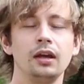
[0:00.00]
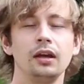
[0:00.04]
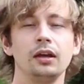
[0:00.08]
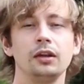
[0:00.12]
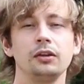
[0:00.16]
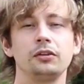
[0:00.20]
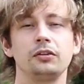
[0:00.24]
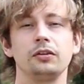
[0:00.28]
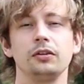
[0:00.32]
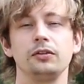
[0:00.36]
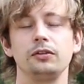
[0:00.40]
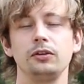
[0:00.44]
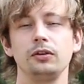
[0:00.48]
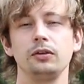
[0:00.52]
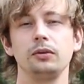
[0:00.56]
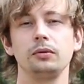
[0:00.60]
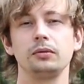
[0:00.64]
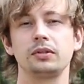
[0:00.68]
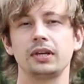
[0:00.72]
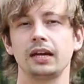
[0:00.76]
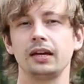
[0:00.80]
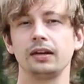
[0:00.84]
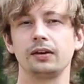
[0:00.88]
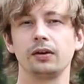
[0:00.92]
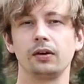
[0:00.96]
should you
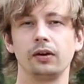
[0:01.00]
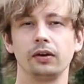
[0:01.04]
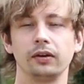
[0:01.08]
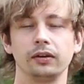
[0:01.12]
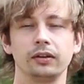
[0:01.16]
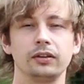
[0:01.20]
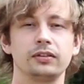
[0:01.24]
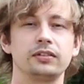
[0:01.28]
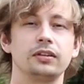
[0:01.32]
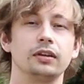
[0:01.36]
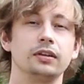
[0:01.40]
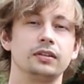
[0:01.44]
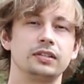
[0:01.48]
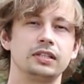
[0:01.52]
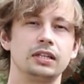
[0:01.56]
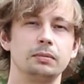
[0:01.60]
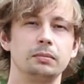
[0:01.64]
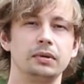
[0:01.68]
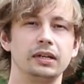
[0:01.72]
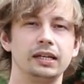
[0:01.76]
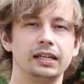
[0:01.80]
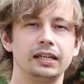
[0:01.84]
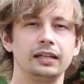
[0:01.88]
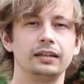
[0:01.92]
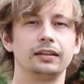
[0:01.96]
take on a
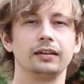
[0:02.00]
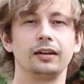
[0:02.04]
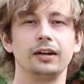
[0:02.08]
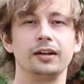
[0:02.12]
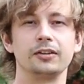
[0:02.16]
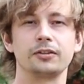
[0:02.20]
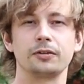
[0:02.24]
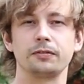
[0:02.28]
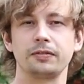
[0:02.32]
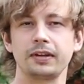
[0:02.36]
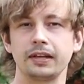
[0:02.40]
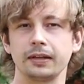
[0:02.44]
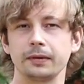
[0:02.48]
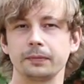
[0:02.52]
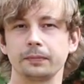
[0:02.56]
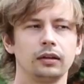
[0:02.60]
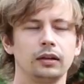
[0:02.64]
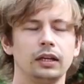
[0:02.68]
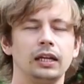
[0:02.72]
similarly large event.